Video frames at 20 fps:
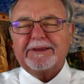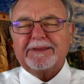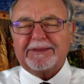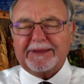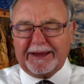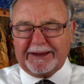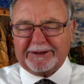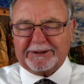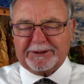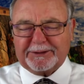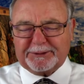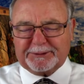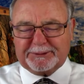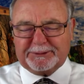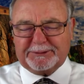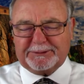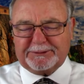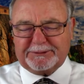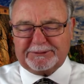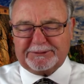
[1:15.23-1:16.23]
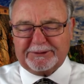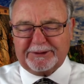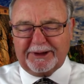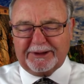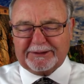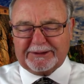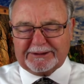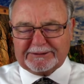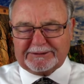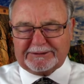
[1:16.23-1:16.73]
Thank you
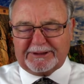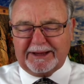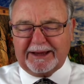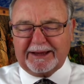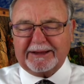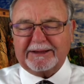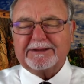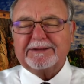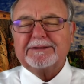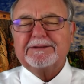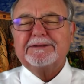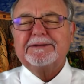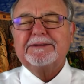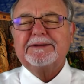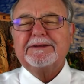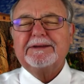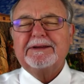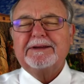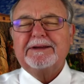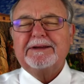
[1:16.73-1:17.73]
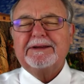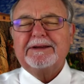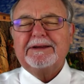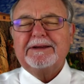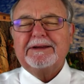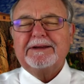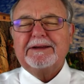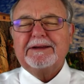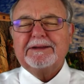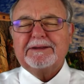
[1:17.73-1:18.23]
on this day.
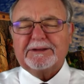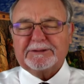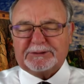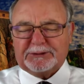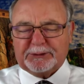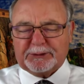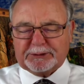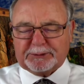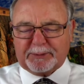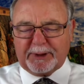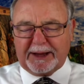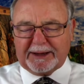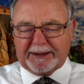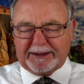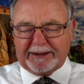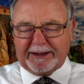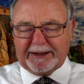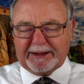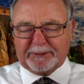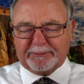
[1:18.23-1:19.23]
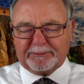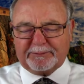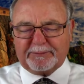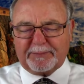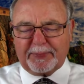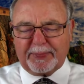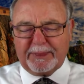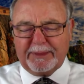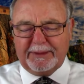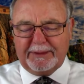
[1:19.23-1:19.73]
Yeshua's mighty name,
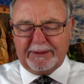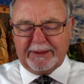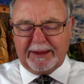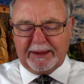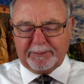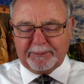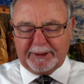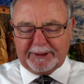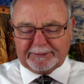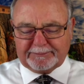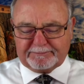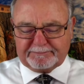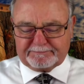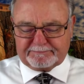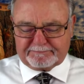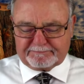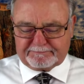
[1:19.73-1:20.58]
amen.